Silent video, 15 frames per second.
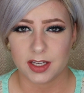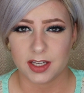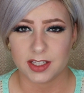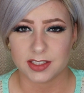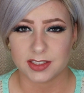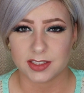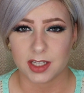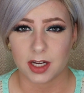
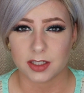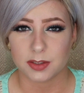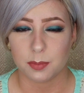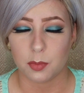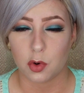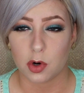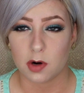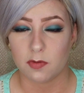it sucked
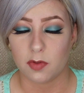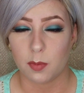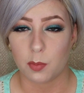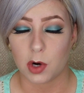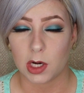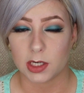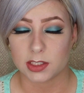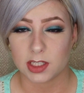more of the
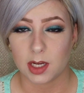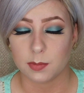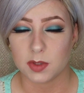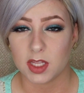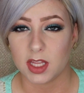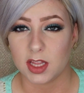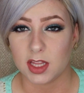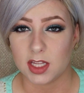product
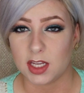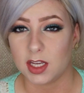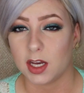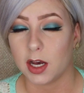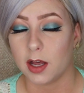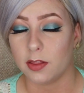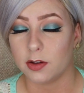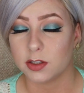up than the
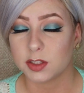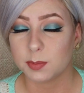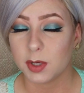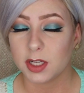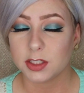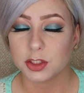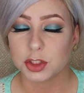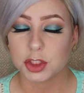other
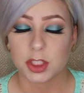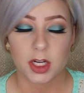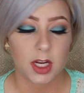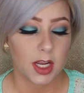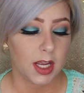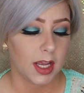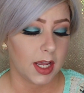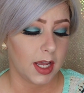sponge.
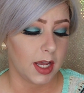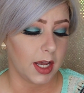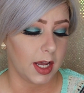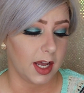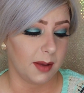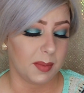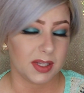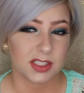
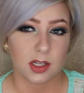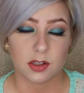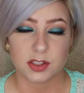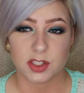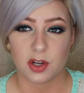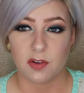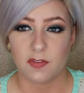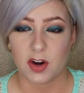It's
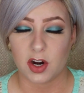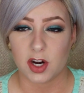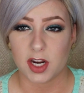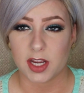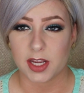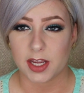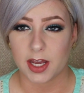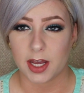also
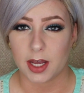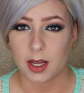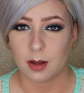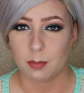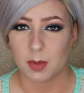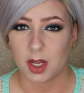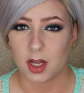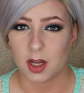very
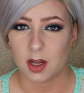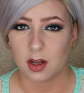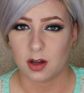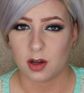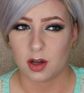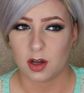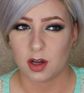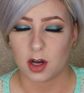
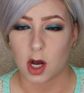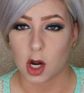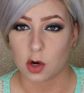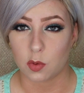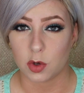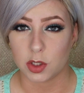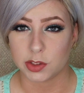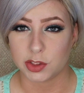
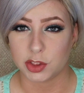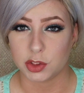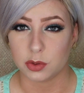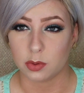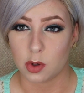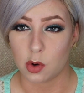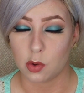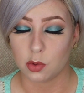awkward
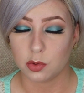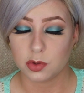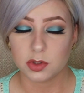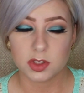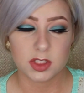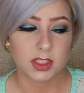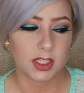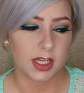to
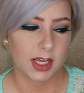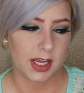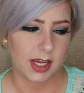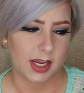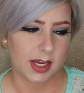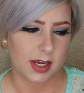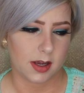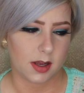hold,
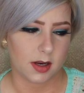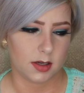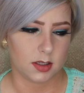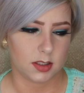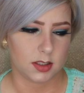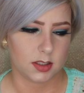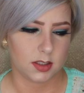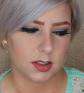and